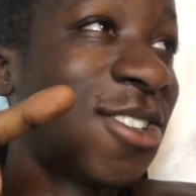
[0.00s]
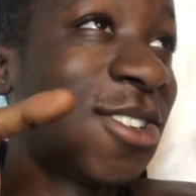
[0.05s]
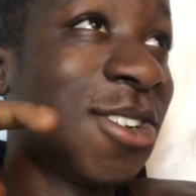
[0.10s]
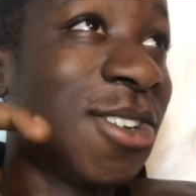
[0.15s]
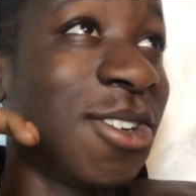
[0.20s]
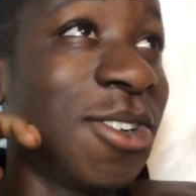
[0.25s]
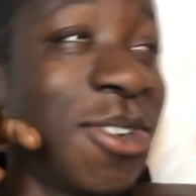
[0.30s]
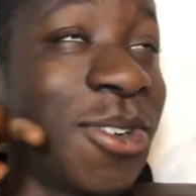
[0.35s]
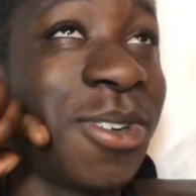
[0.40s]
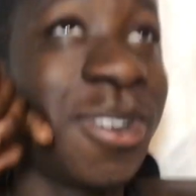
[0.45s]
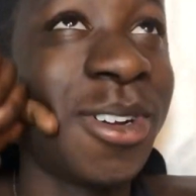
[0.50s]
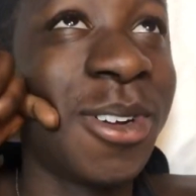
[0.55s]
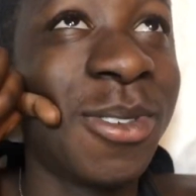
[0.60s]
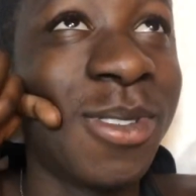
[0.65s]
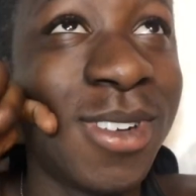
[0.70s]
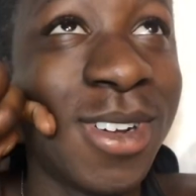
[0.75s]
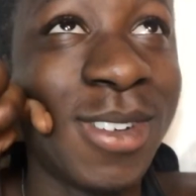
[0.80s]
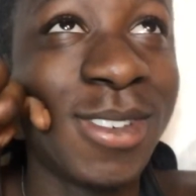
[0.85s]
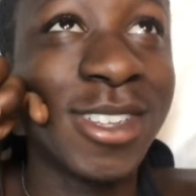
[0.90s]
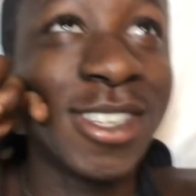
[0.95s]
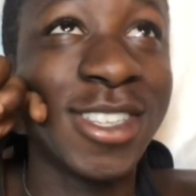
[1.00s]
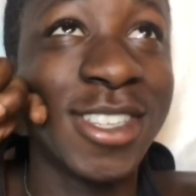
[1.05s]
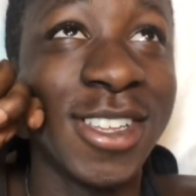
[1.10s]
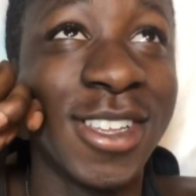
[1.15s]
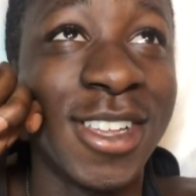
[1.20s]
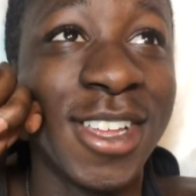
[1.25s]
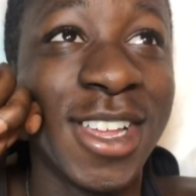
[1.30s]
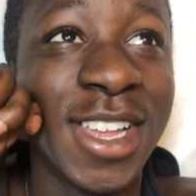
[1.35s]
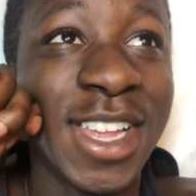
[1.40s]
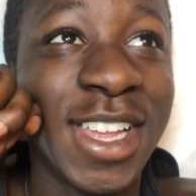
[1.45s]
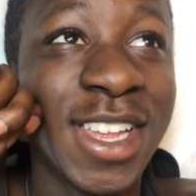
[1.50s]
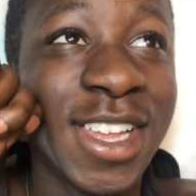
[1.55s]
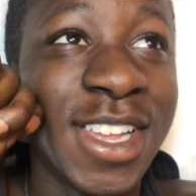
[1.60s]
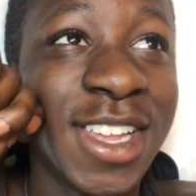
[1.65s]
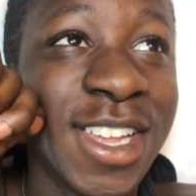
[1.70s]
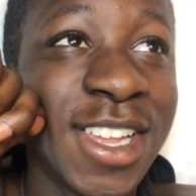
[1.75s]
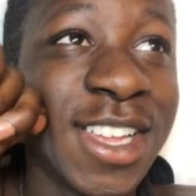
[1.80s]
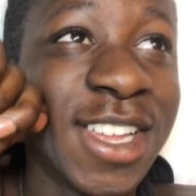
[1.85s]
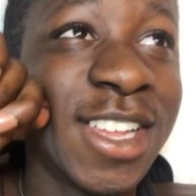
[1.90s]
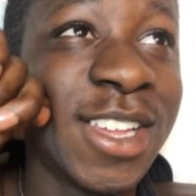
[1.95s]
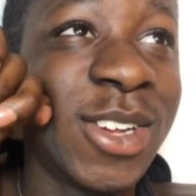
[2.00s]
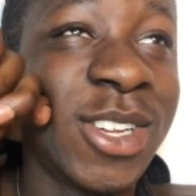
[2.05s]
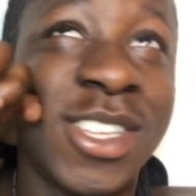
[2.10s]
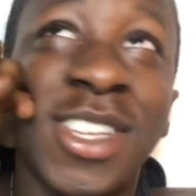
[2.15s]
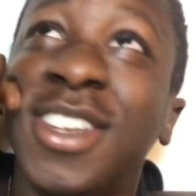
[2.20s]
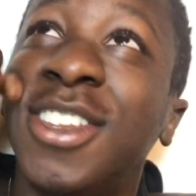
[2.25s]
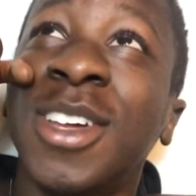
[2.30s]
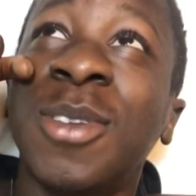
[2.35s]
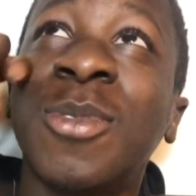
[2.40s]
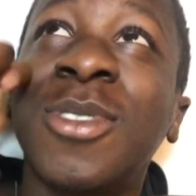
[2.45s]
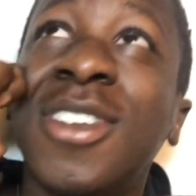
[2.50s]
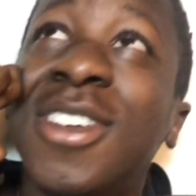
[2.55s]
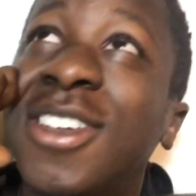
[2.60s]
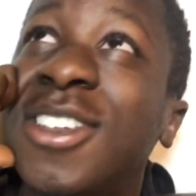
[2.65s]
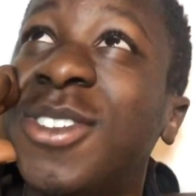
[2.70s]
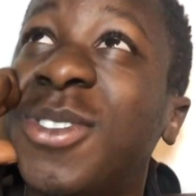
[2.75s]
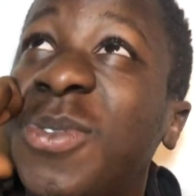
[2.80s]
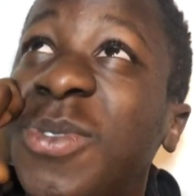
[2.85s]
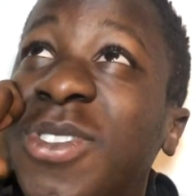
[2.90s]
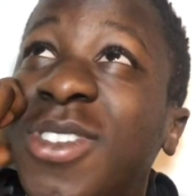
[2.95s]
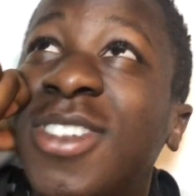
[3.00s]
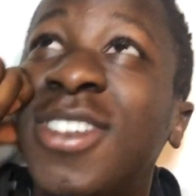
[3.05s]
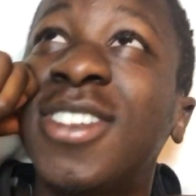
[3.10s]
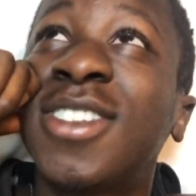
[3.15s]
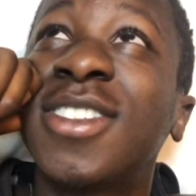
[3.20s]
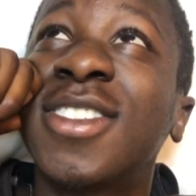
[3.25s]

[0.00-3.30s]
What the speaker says: a... What was it? Is it Dumbledore that you cooked?